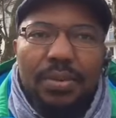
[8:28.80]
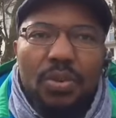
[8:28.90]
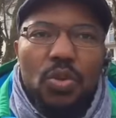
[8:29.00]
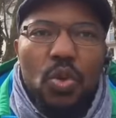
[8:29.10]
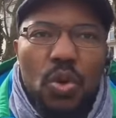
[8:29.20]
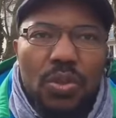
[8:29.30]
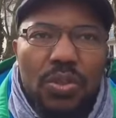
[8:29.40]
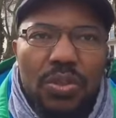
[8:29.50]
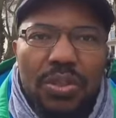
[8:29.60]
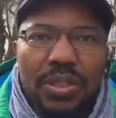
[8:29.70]

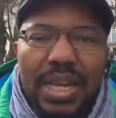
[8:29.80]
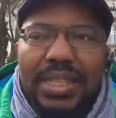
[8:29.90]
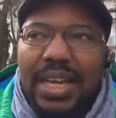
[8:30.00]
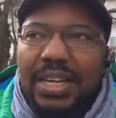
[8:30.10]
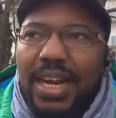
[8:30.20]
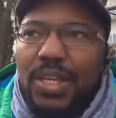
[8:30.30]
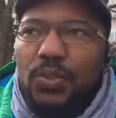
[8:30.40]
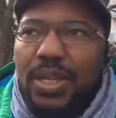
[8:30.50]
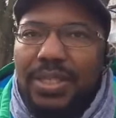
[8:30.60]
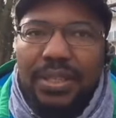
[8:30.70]
Youths that are
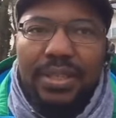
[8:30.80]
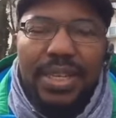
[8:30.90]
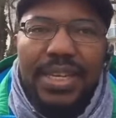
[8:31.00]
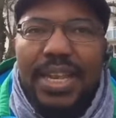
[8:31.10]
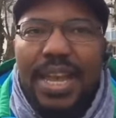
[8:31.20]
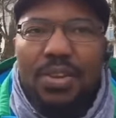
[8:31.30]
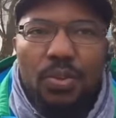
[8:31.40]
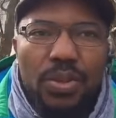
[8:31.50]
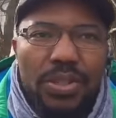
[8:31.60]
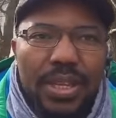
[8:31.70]
graduating in
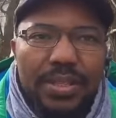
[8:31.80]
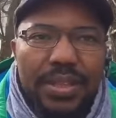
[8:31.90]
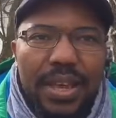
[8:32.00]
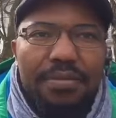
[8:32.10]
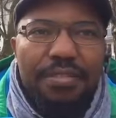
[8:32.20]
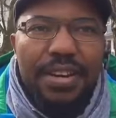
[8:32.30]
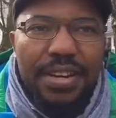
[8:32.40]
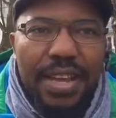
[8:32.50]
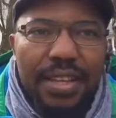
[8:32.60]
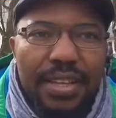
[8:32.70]
Enugu State every
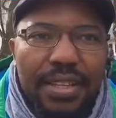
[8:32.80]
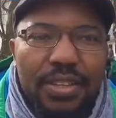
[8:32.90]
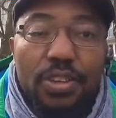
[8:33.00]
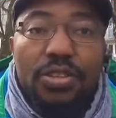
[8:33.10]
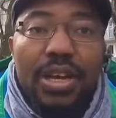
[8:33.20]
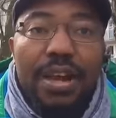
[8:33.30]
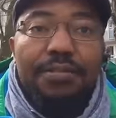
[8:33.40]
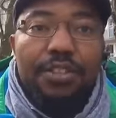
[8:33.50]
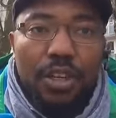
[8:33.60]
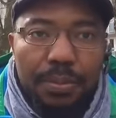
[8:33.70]
day doesn't have
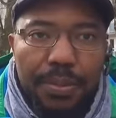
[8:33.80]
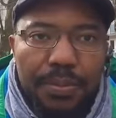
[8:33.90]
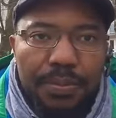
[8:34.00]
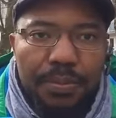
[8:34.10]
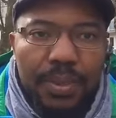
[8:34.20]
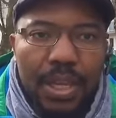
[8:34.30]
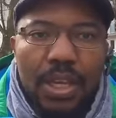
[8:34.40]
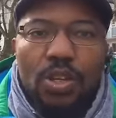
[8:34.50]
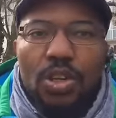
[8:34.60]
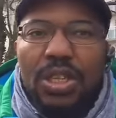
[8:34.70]
job.
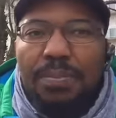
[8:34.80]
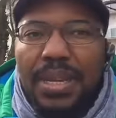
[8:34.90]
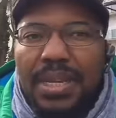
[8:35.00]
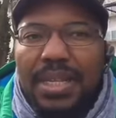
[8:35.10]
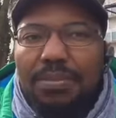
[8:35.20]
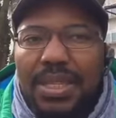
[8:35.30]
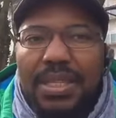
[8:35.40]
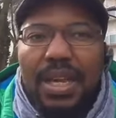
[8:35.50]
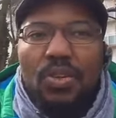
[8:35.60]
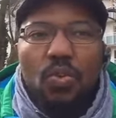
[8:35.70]
Does it mean that
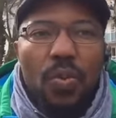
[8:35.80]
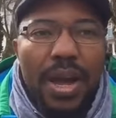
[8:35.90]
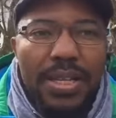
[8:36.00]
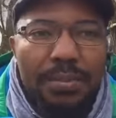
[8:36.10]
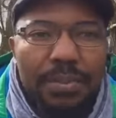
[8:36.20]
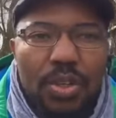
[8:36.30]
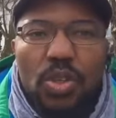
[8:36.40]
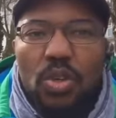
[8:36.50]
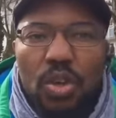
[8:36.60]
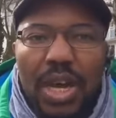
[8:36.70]
Mr. Ugwanyim
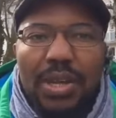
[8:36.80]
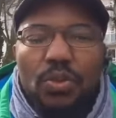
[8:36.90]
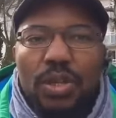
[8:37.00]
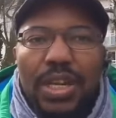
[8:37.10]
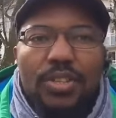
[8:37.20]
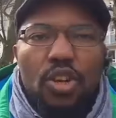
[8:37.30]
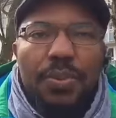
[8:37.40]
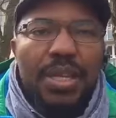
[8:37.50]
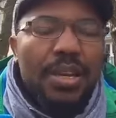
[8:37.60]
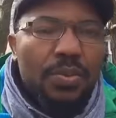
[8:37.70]
doesn't know how to create job
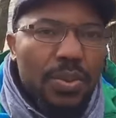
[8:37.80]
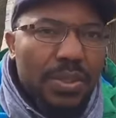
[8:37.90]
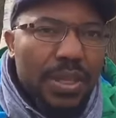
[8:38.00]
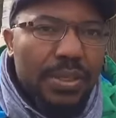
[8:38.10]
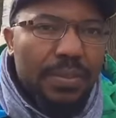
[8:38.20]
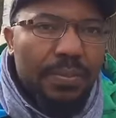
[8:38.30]
in Enugu State?